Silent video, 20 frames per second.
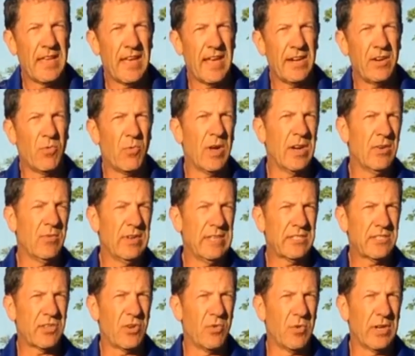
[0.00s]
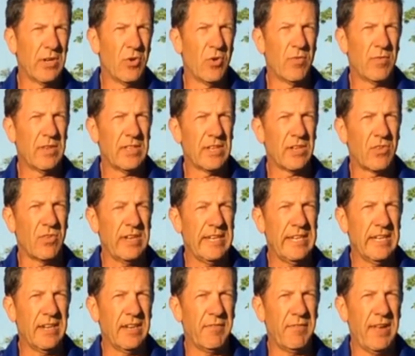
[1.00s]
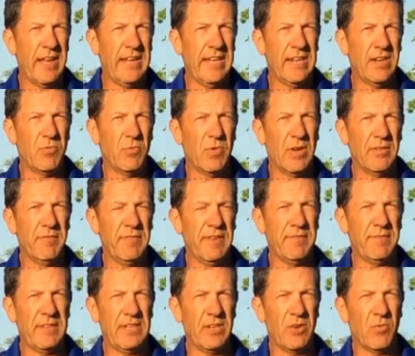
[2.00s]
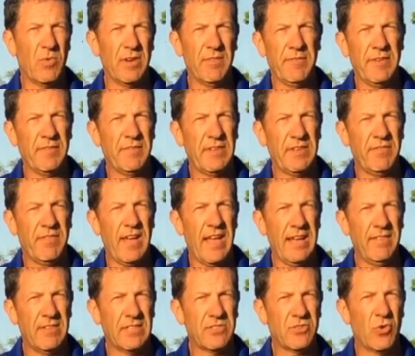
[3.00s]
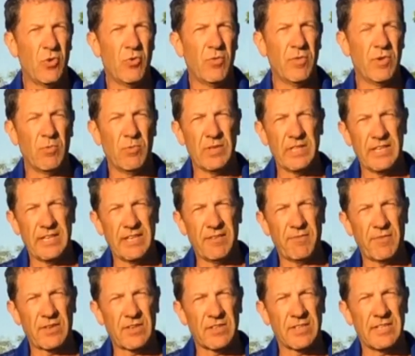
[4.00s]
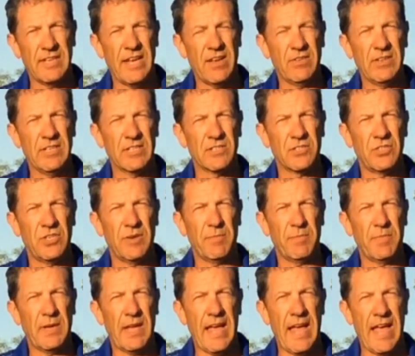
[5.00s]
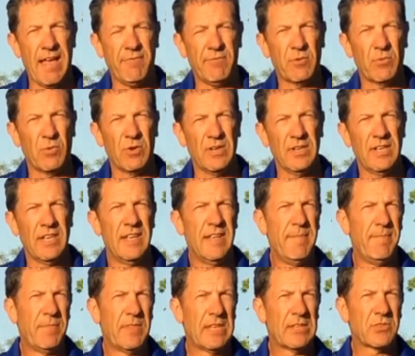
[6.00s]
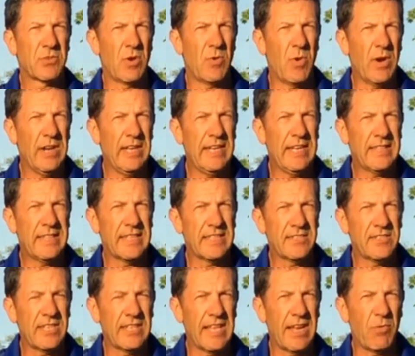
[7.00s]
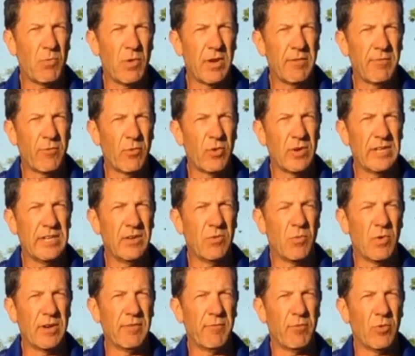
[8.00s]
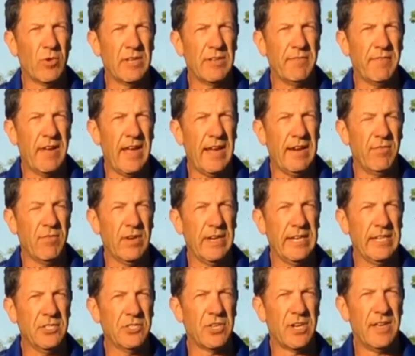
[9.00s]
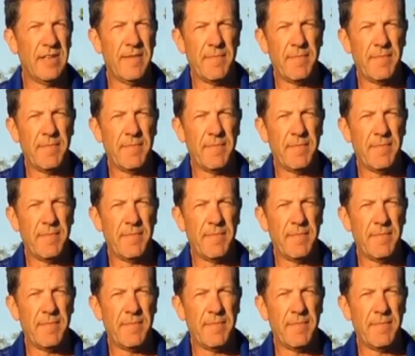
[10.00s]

I don't want to risk going over the green, and if I hit it 150 or 155, it's over with a difficult downhill chip afterward. So I want to hit this in that 140 to 145 range.